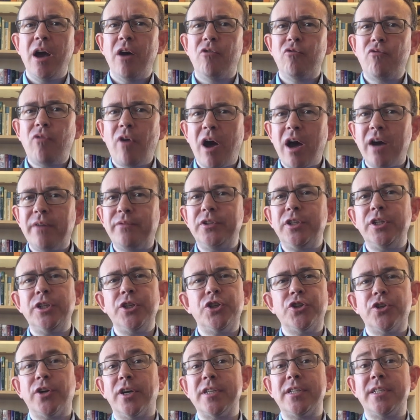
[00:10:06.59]
rather than
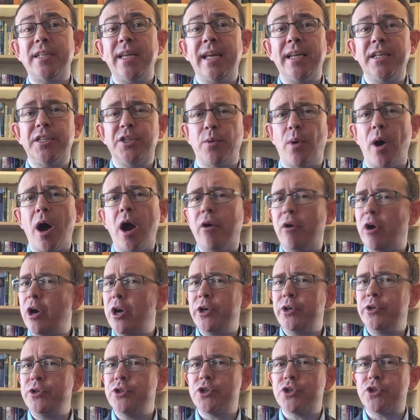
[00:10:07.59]
trusting to our
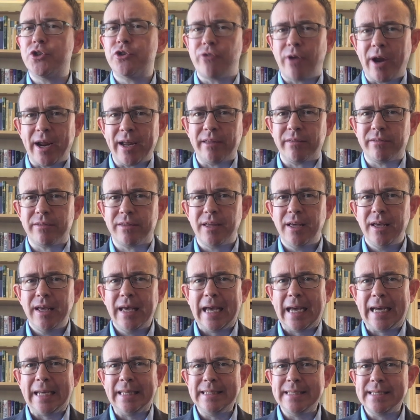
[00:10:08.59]
own strength
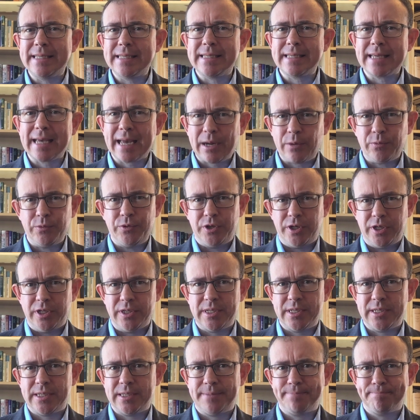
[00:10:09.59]
and
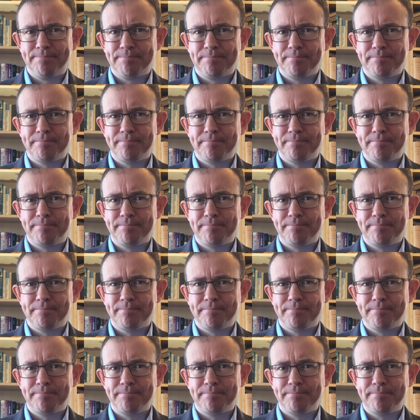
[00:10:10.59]
soundness?